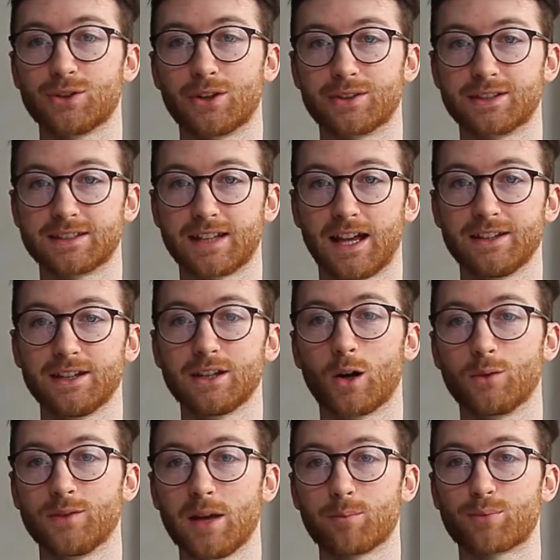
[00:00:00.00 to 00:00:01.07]
understanding of
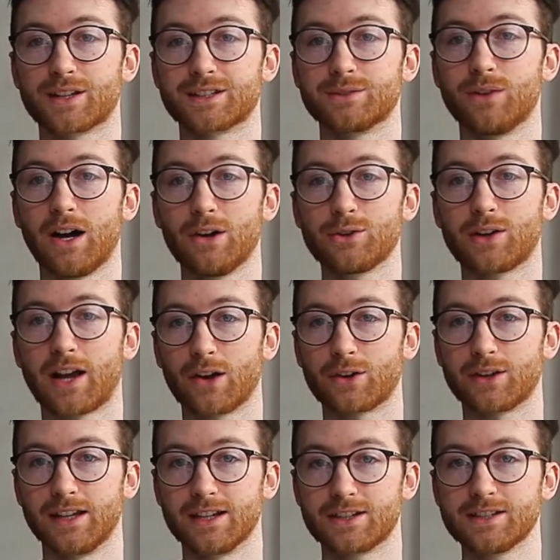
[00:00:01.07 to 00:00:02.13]
net present value
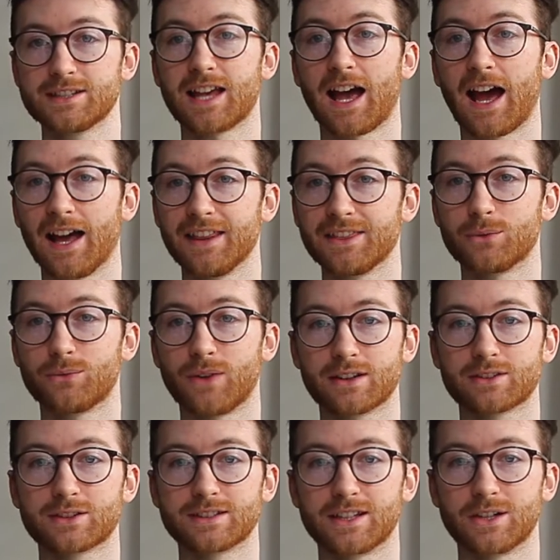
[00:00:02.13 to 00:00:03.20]
calculations and the
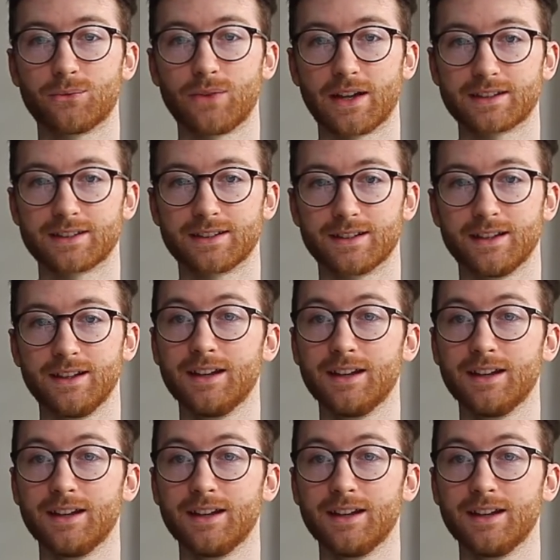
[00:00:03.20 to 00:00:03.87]
factors that affect it.